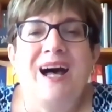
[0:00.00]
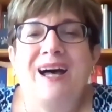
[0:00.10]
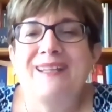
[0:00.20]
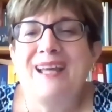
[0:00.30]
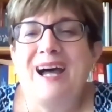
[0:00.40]

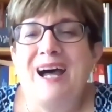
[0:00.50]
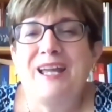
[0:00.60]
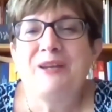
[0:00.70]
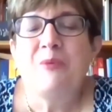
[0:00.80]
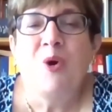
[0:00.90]
and
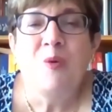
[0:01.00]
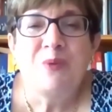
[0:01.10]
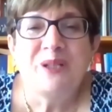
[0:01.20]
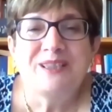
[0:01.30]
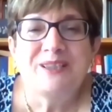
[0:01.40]
I'm
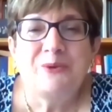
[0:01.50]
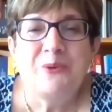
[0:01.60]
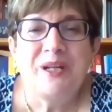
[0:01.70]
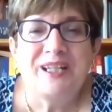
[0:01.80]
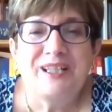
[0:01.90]
open
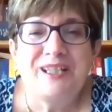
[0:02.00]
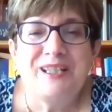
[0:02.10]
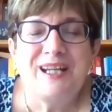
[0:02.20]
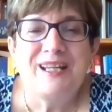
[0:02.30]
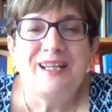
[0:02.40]
to
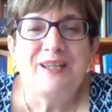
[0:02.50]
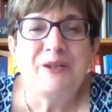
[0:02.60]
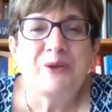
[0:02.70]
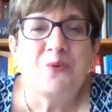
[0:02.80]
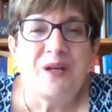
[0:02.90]
any
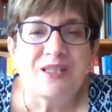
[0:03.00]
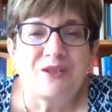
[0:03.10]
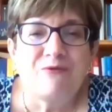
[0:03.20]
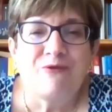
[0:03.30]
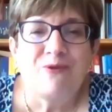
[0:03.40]

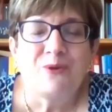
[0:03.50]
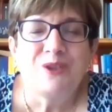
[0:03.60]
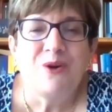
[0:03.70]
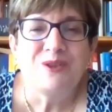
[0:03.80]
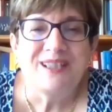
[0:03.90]
question from
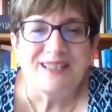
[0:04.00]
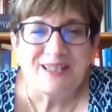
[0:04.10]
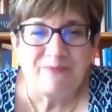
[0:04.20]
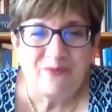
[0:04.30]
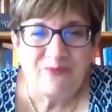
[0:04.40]
the
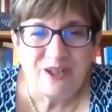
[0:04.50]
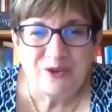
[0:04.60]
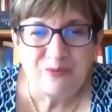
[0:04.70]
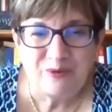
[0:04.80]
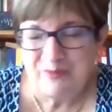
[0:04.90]
audience.
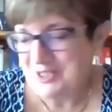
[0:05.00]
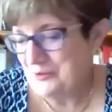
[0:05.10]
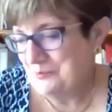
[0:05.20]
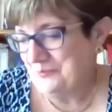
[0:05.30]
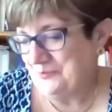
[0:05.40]
Thank you very
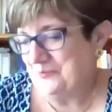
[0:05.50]
much.